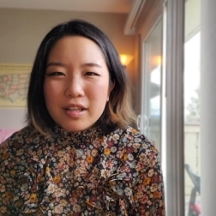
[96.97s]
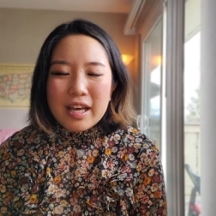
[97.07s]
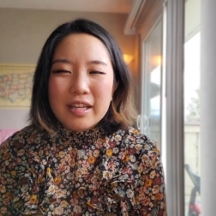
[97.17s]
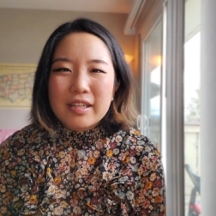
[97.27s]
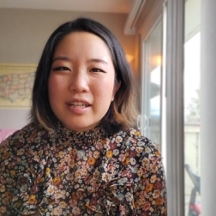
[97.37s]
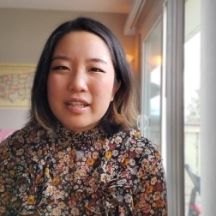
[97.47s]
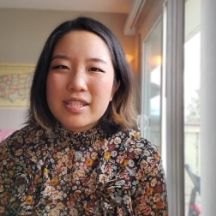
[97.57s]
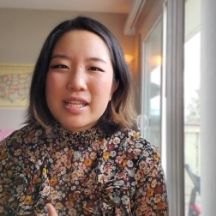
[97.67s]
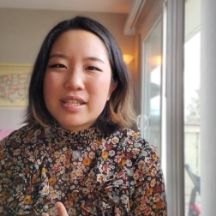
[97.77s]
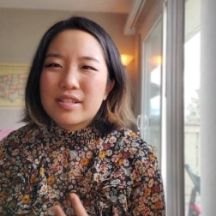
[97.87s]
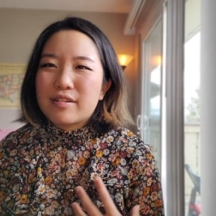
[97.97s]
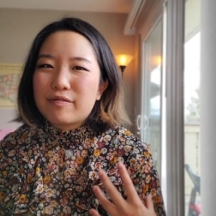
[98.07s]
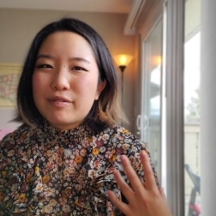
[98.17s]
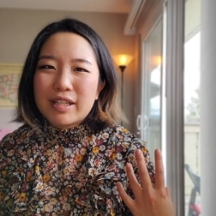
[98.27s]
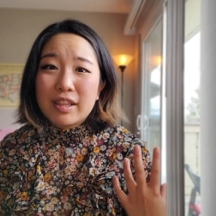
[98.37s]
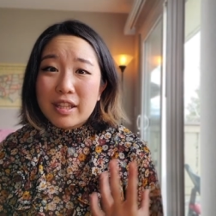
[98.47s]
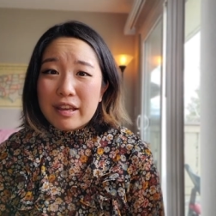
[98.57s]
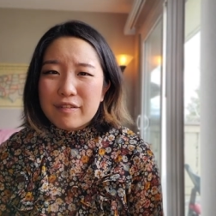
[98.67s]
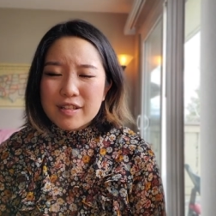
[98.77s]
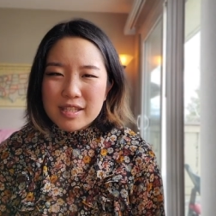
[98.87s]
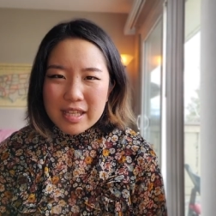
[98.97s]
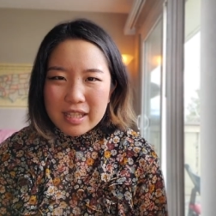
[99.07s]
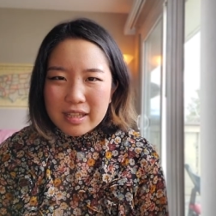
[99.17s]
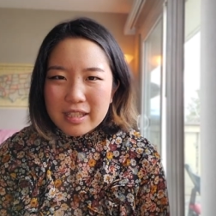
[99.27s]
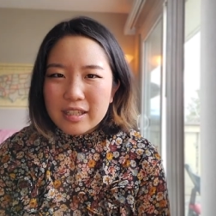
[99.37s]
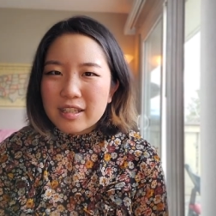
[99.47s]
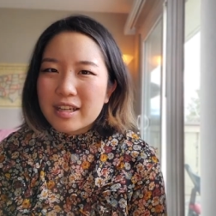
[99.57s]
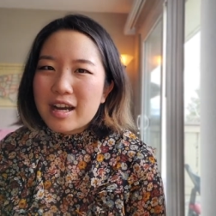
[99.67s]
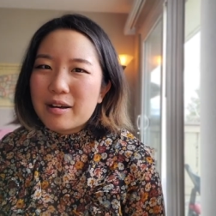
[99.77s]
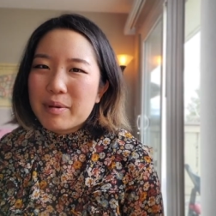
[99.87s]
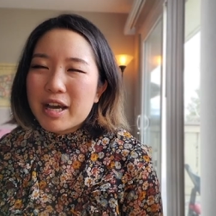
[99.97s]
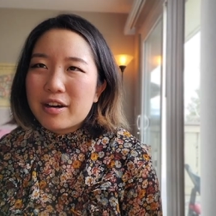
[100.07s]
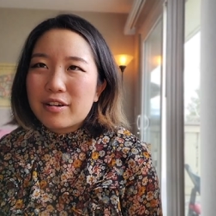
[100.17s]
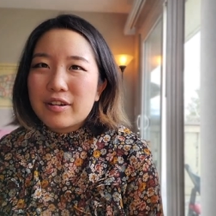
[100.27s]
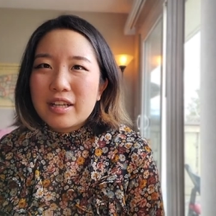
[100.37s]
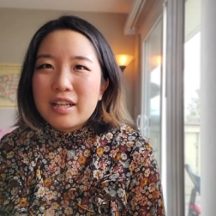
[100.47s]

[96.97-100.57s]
and a sense of what life is like there, um, how